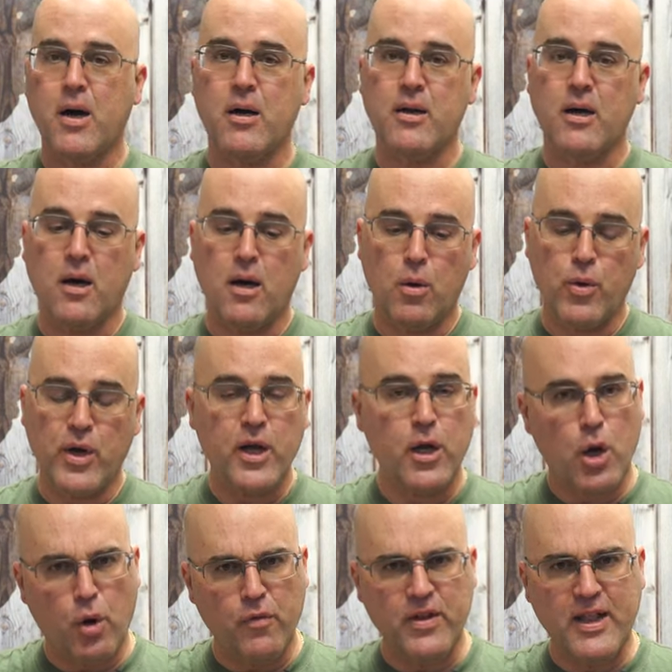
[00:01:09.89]
But uh,
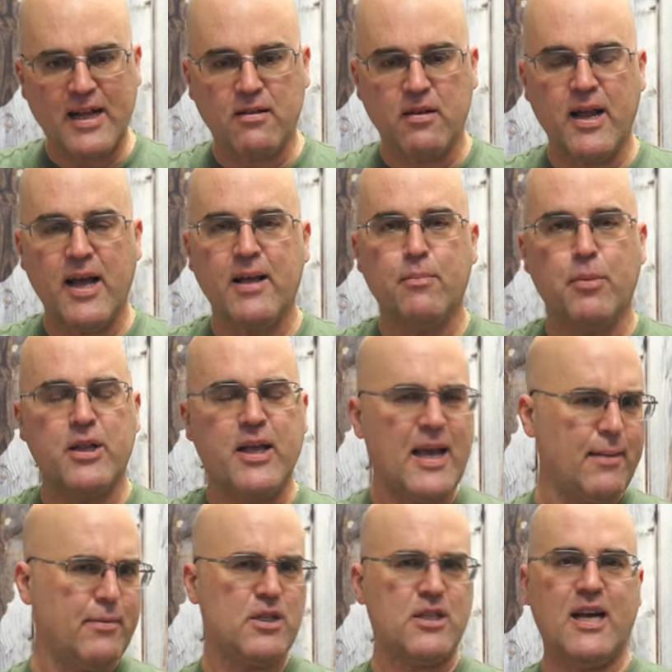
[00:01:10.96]
we're gonna go over that today.
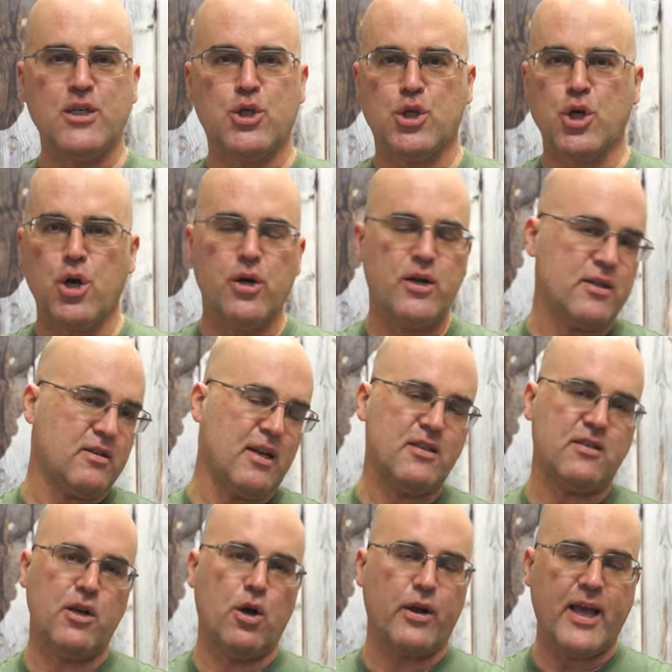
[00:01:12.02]
But they gave us nice shirt.
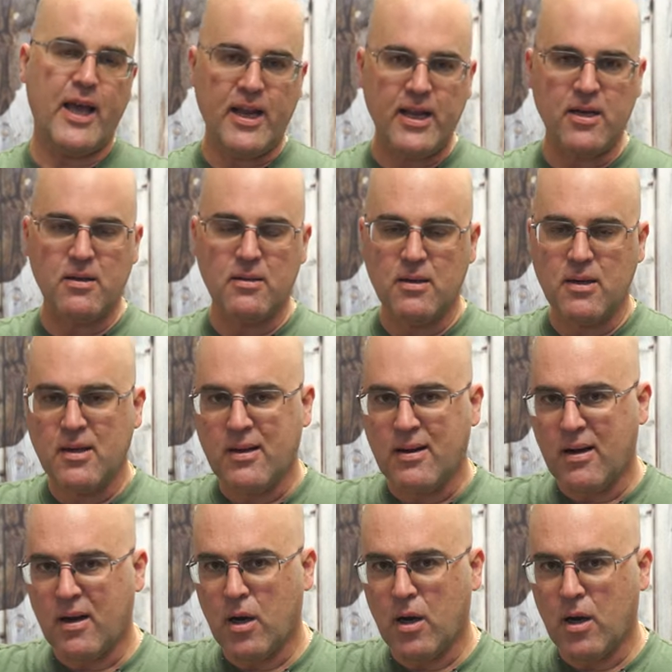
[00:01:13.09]
It says the Arcadia.